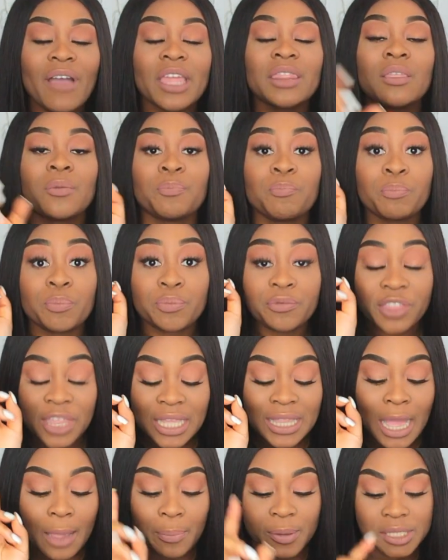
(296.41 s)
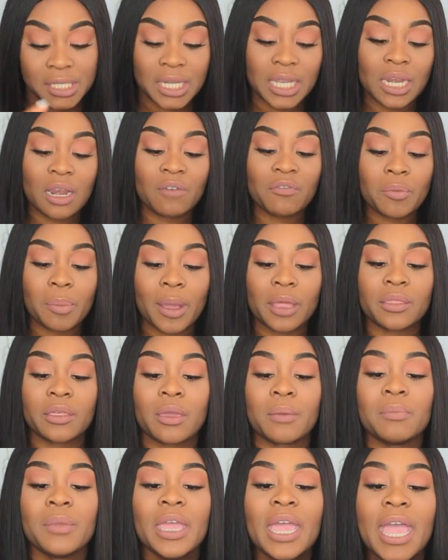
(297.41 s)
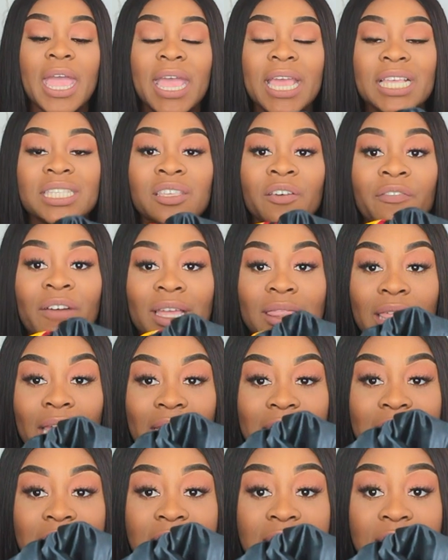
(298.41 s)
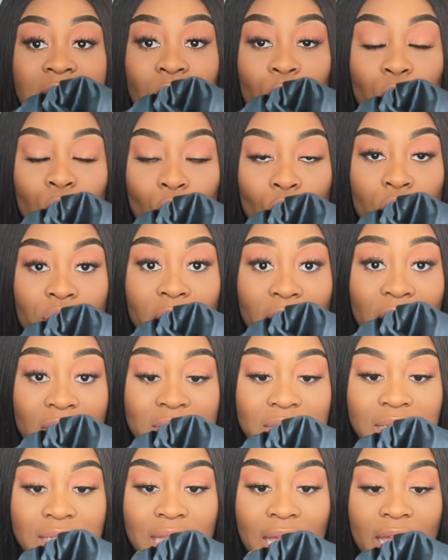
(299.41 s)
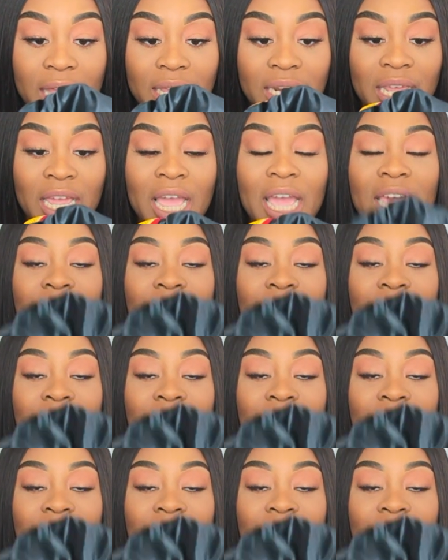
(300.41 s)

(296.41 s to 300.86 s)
And the thing that I particularly love about them is the fact that it's silk on the inside.